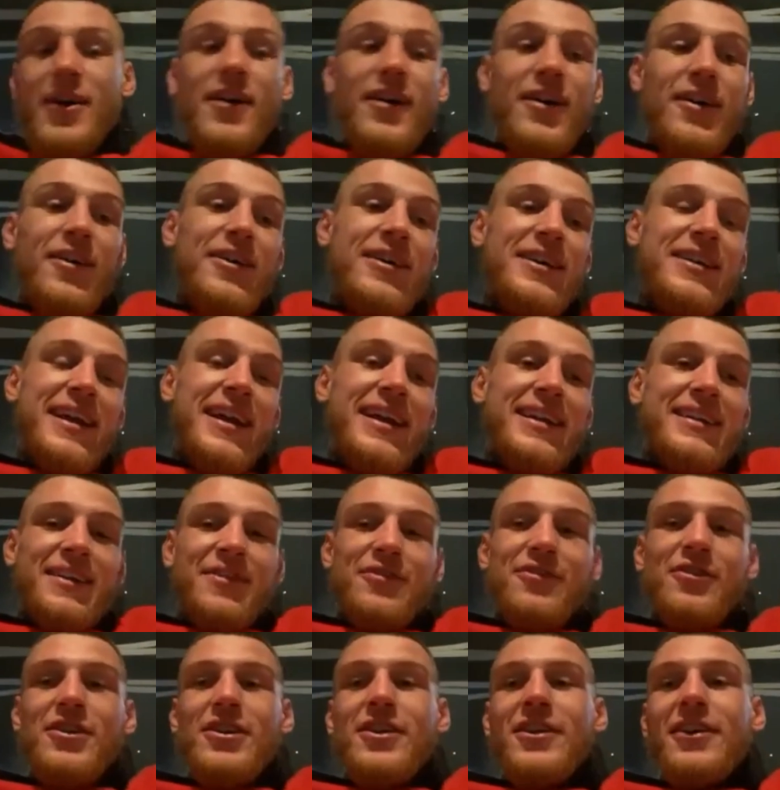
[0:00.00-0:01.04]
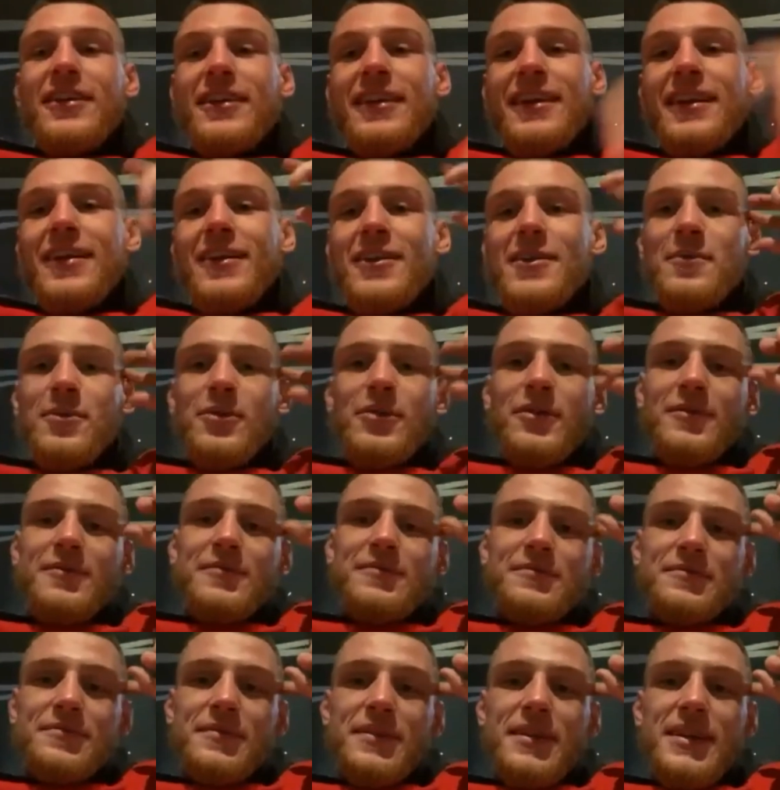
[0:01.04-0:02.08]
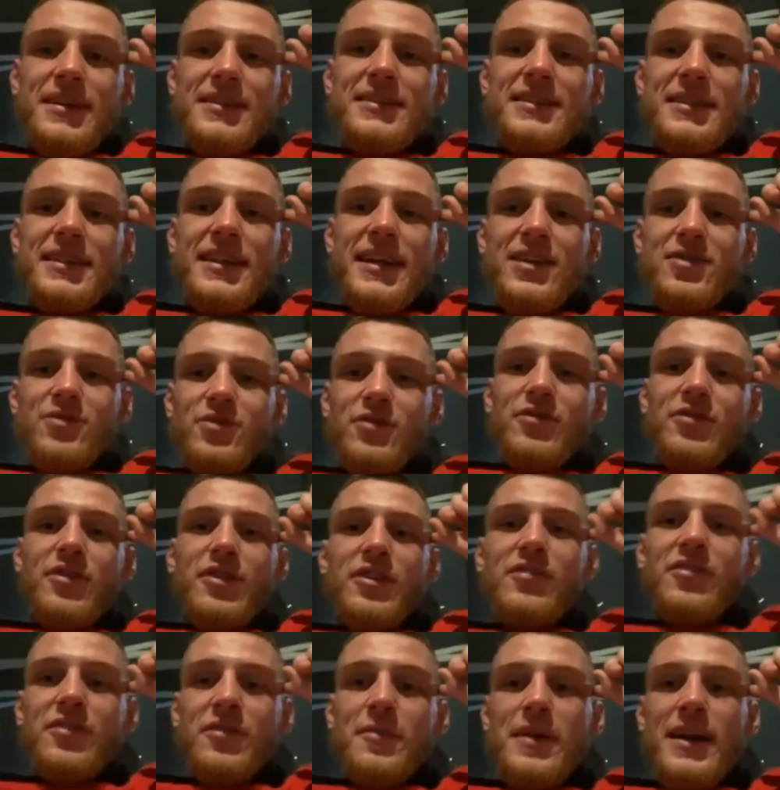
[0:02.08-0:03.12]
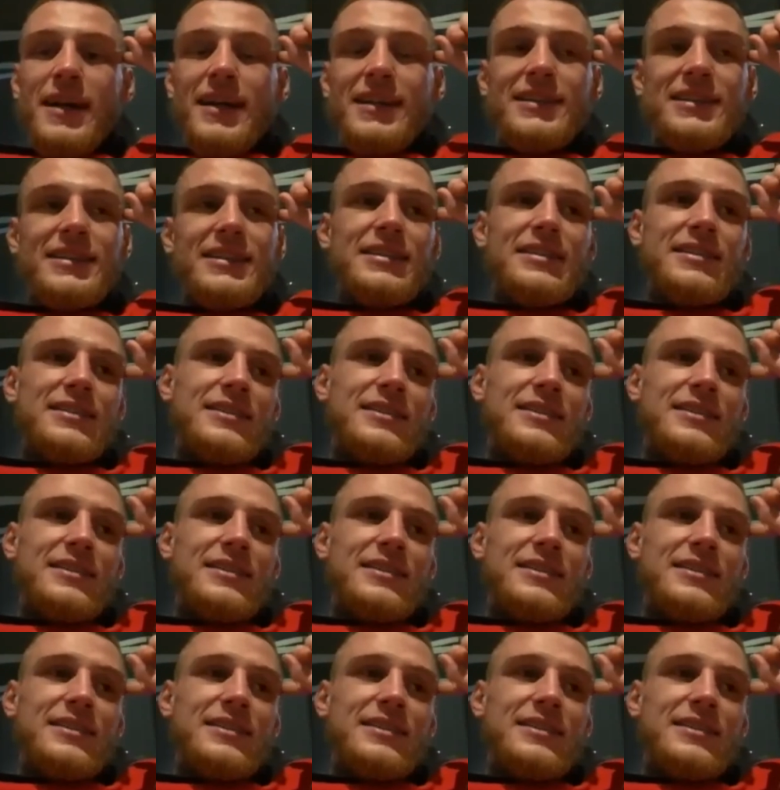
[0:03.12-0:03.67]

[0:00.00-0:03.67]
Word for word: I take that fight all day long, but it's a dangerous fight for Maxi.